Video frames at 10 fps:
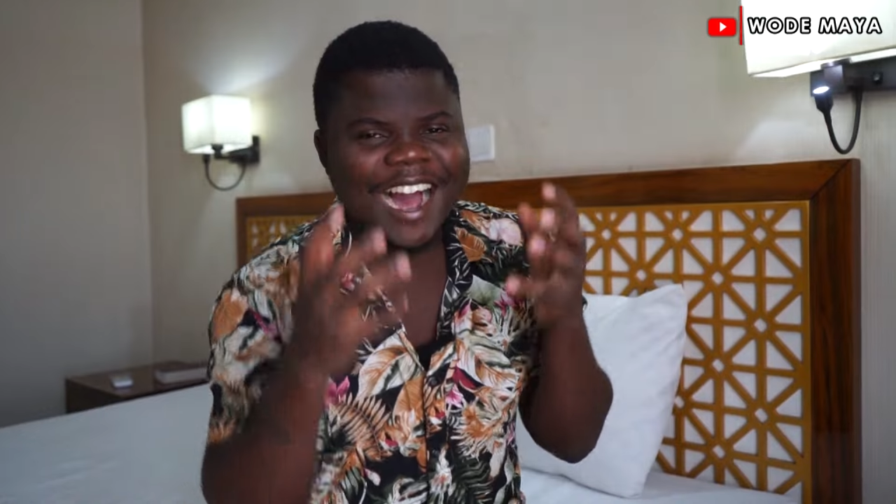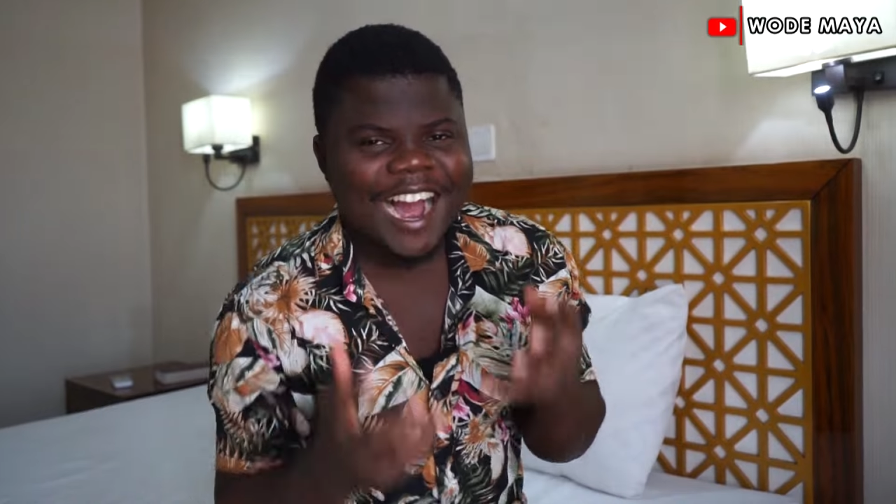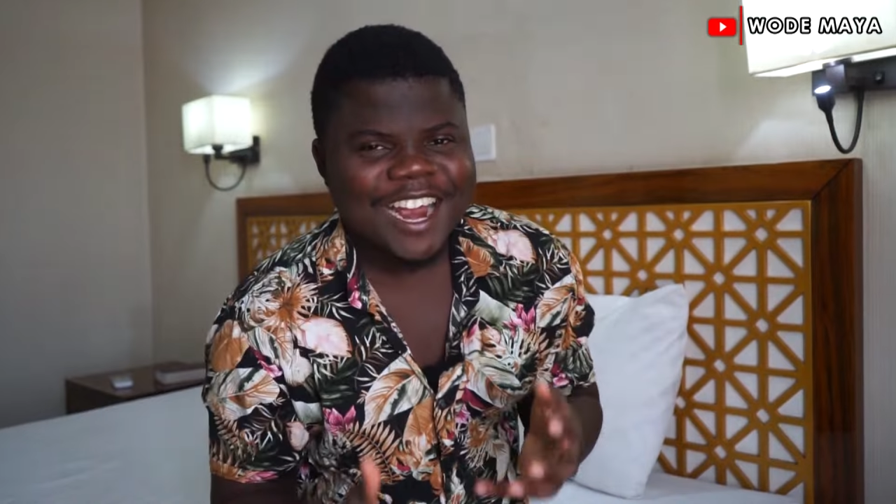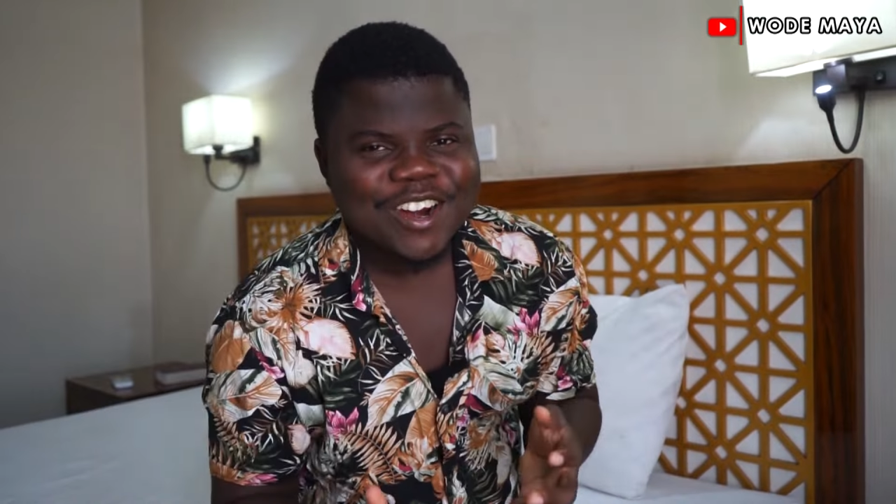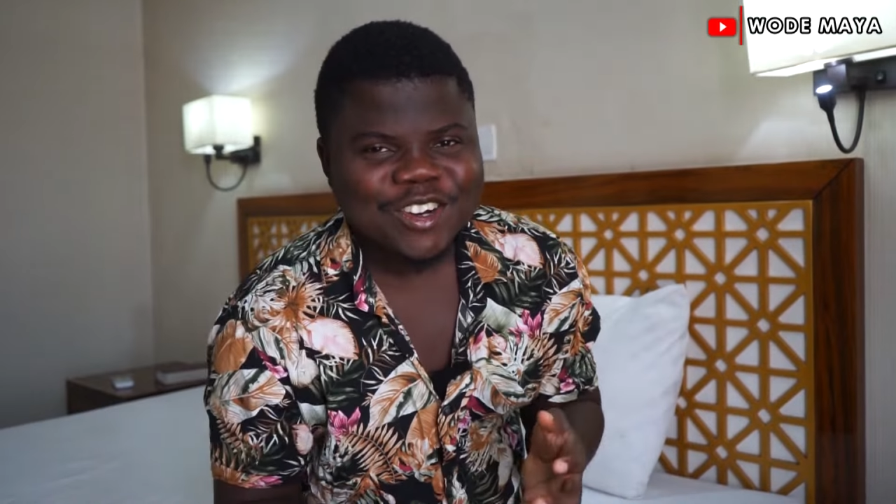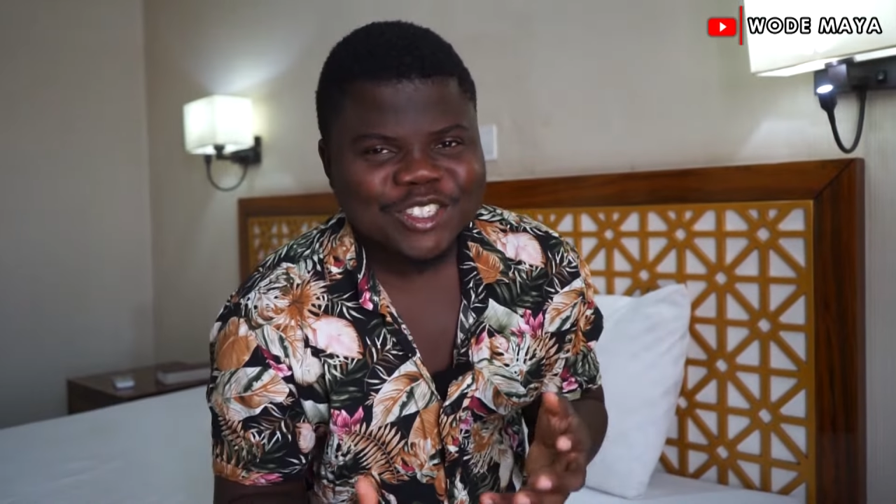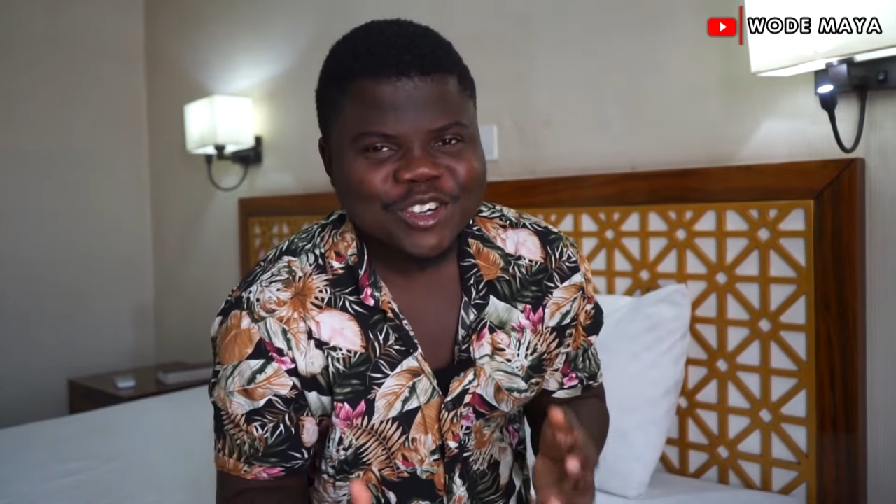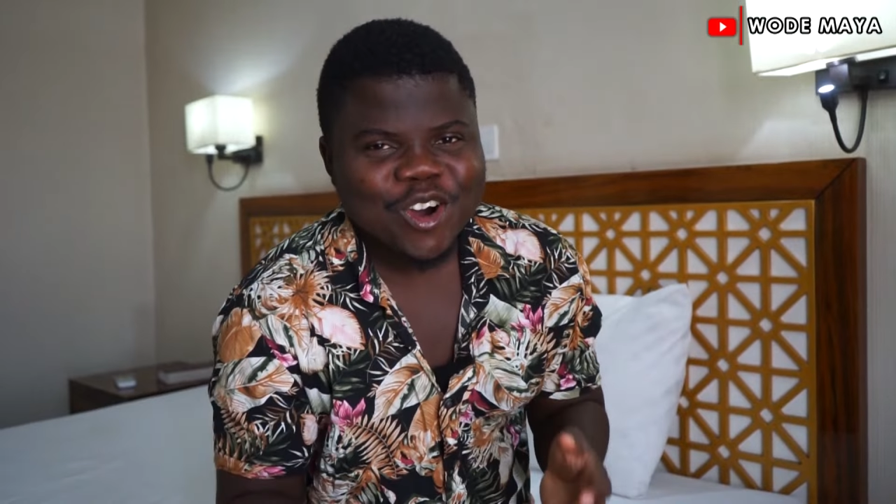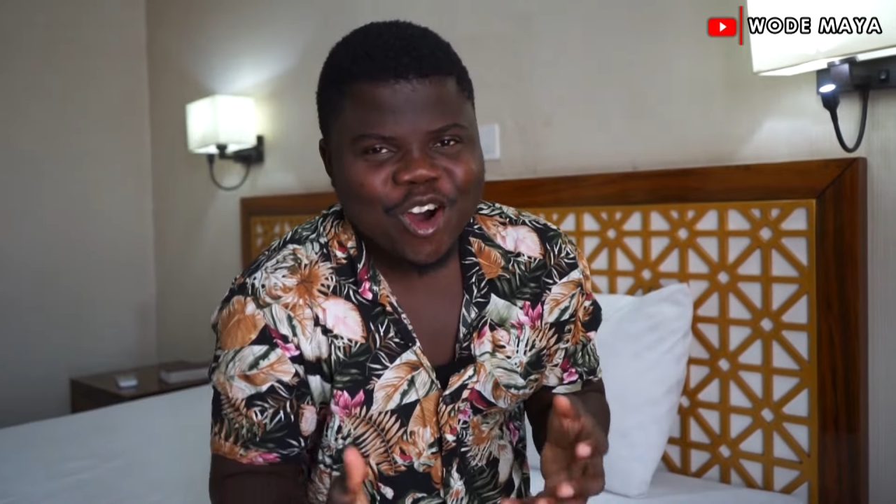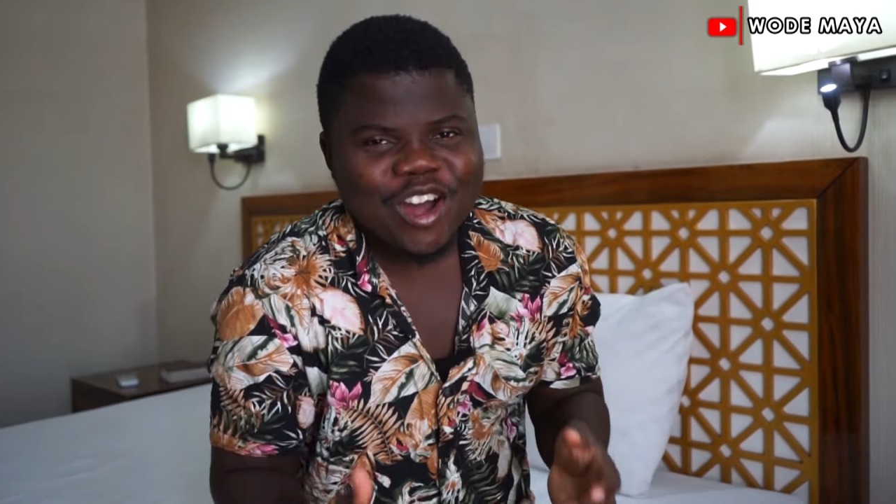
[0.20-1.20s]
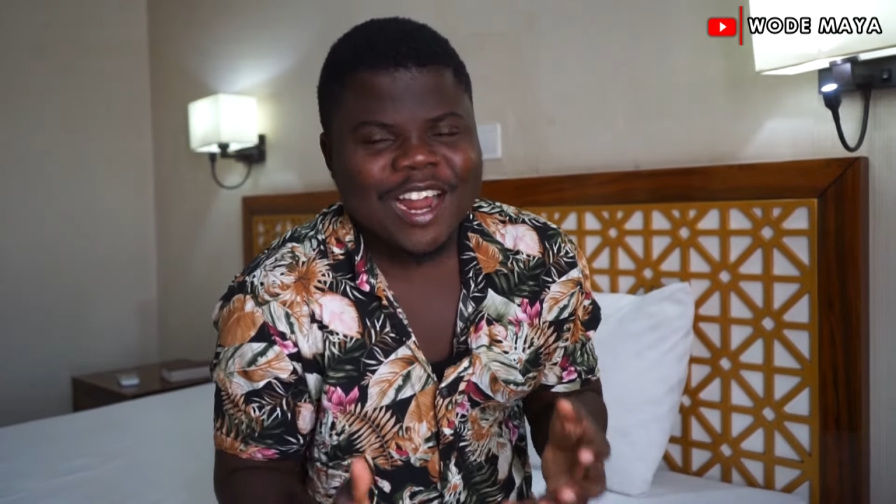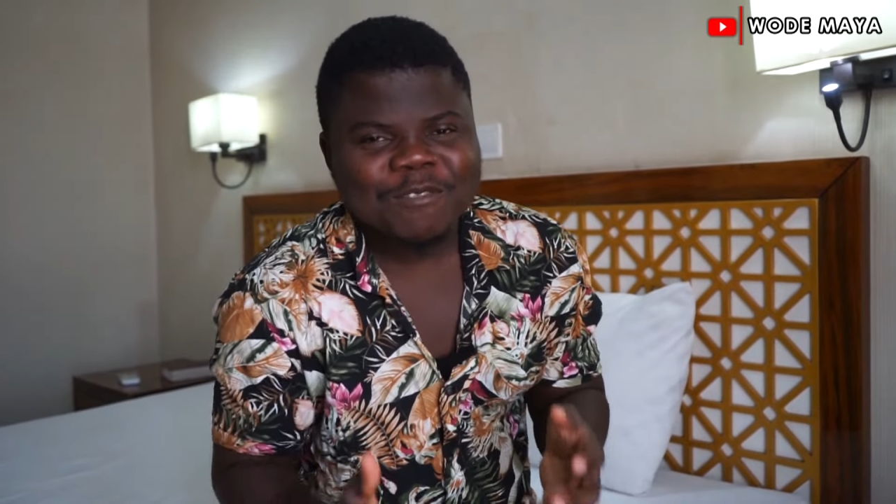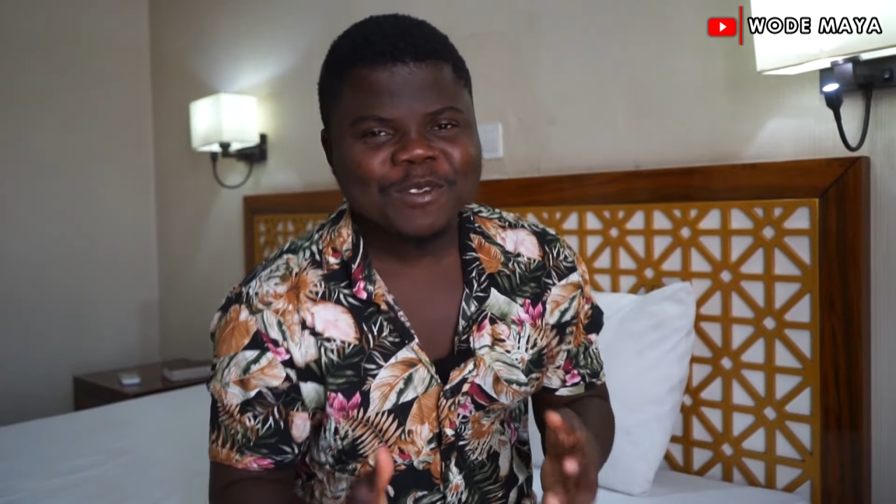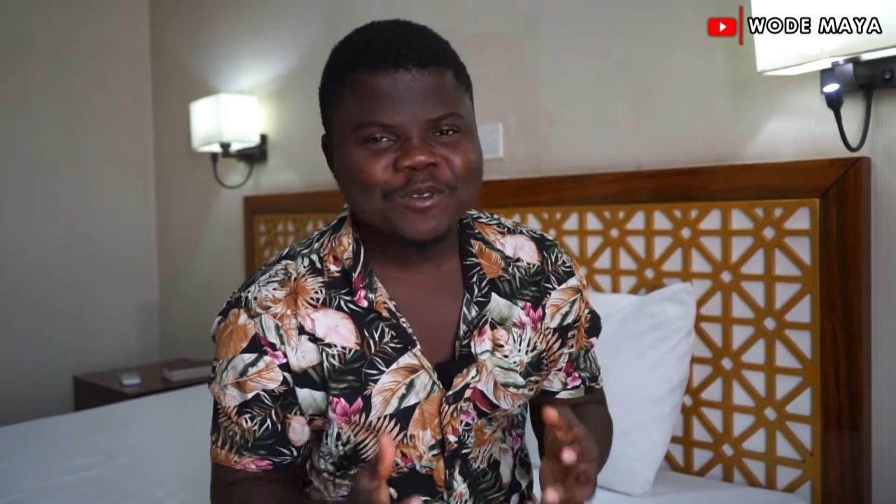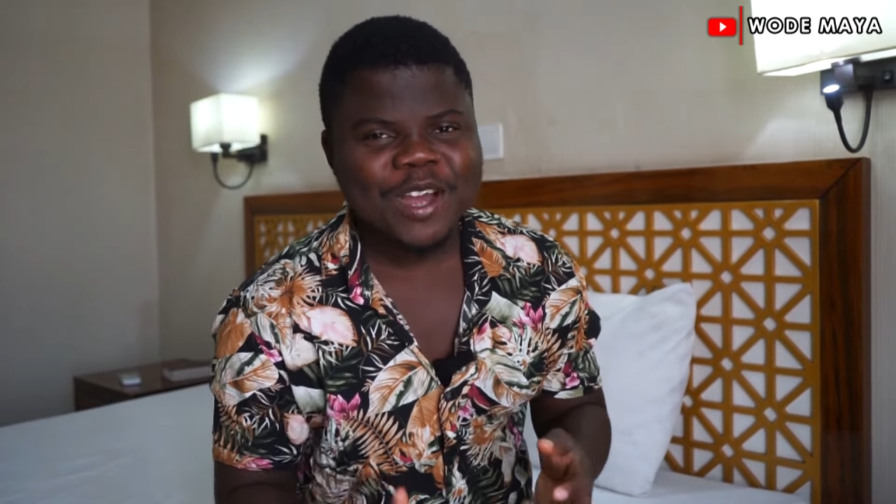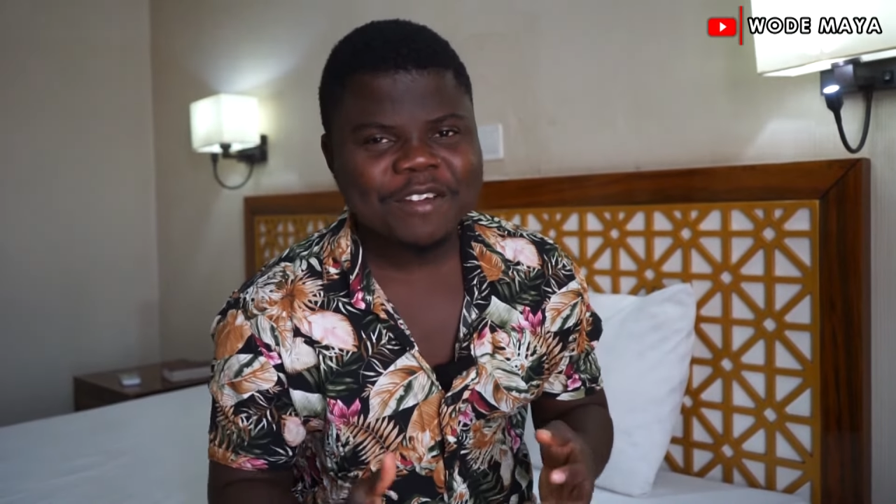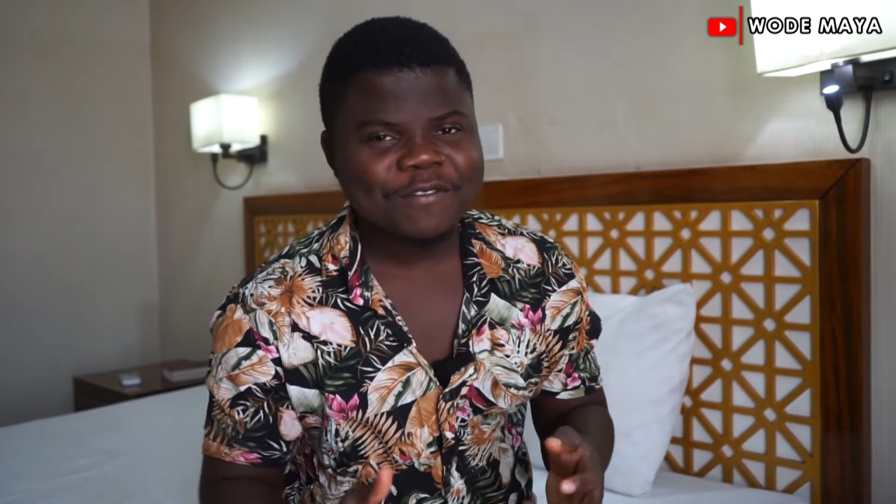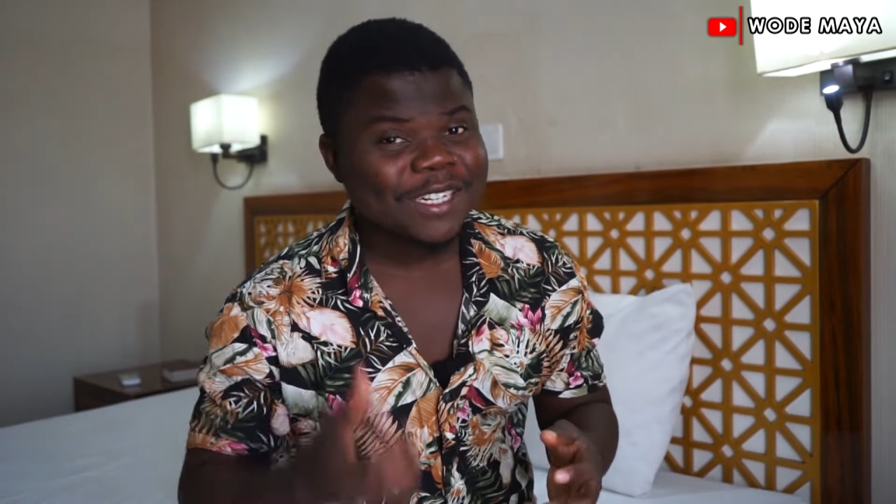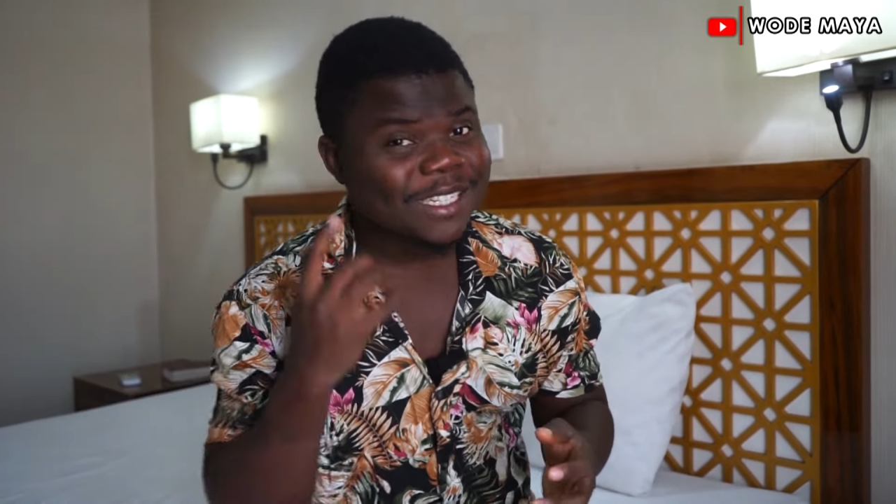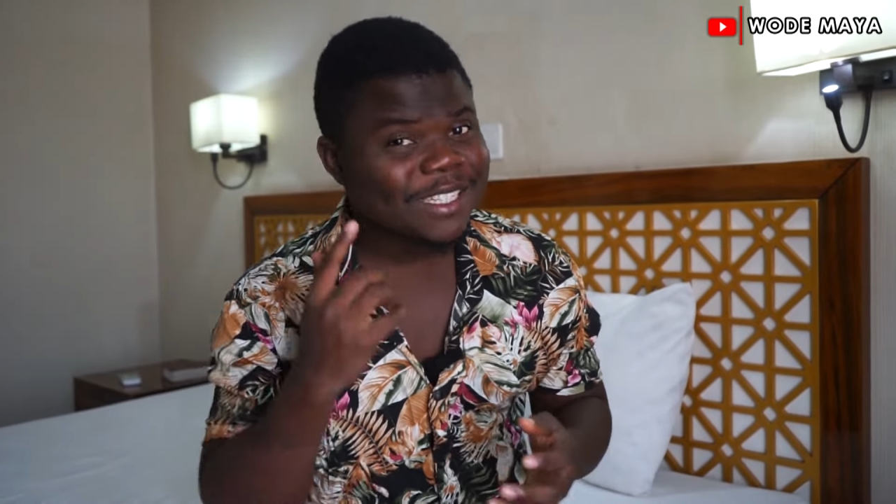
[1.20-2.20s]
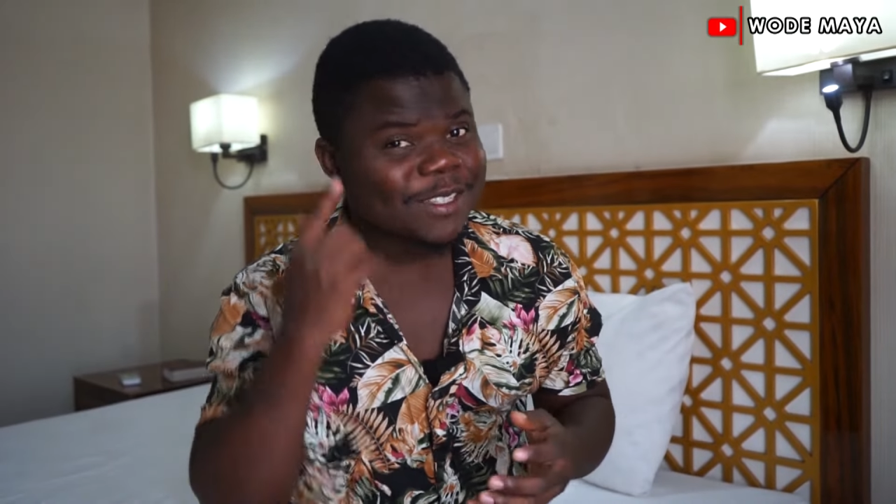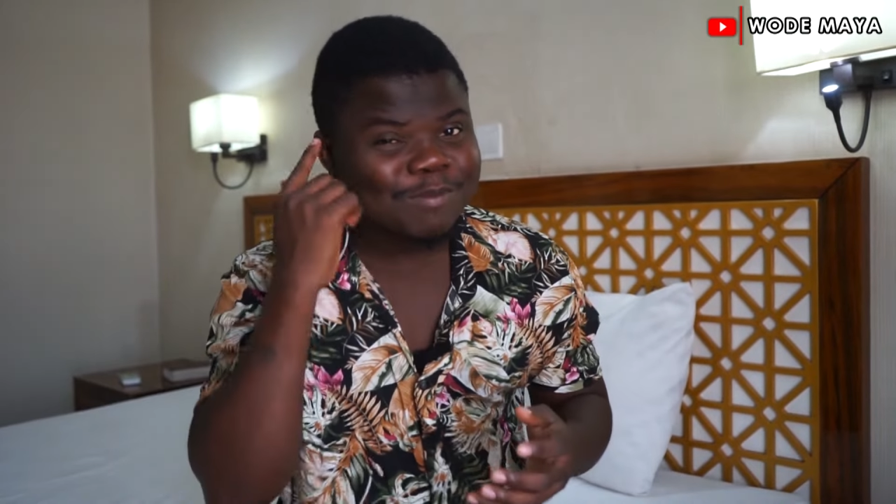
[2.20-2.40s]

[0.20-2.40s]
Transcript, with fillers: I know you all have been waiting for this